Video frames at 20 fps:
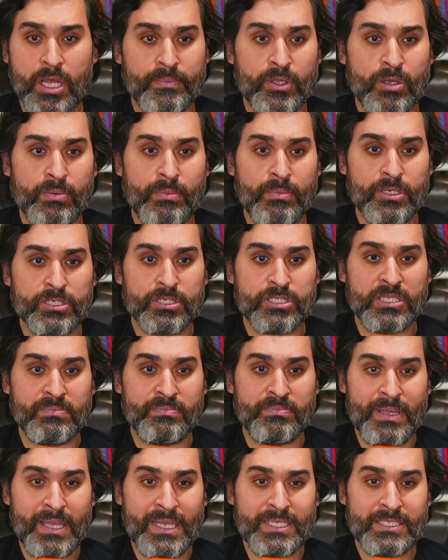
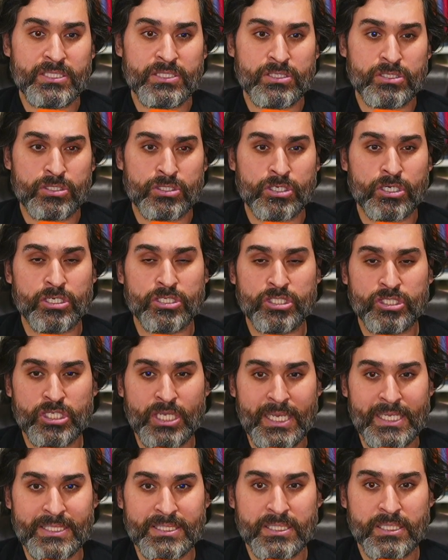commodity-based trust
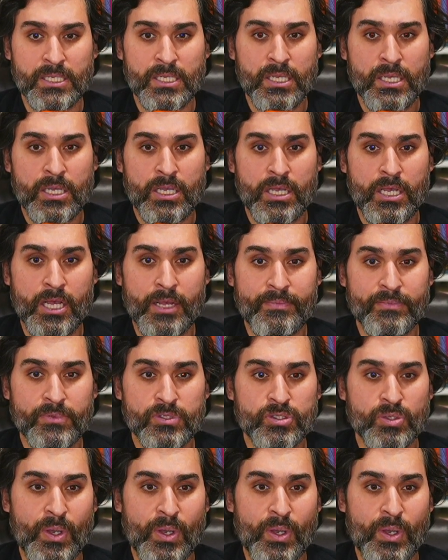shares. So